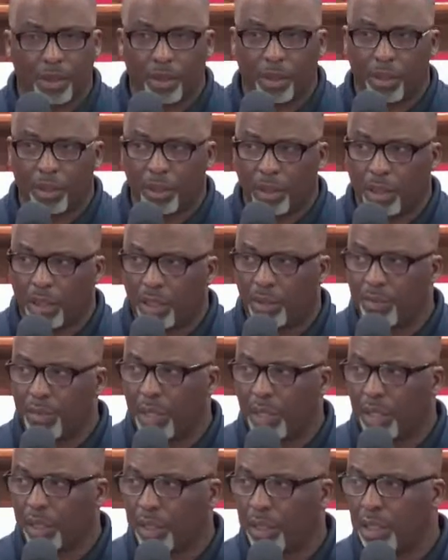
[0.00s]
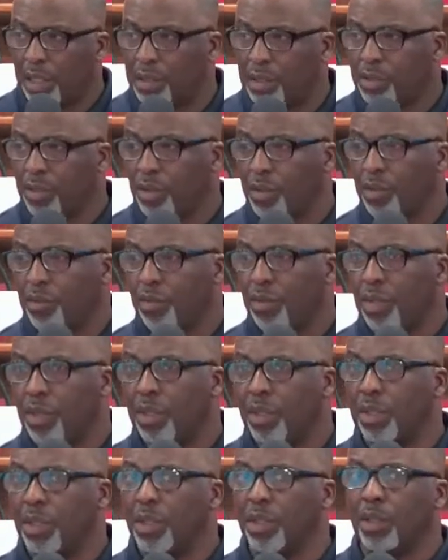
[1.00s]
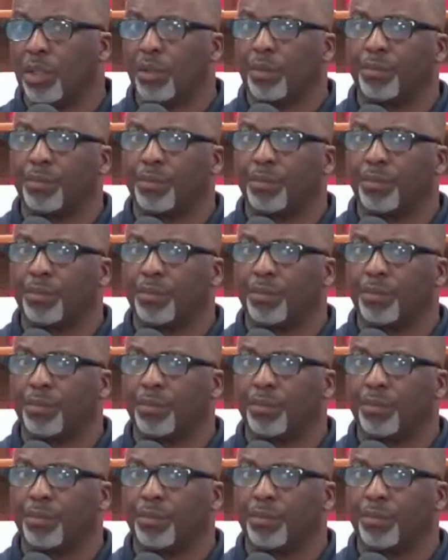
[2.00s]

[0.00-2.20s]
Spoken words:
everybody catch on real good.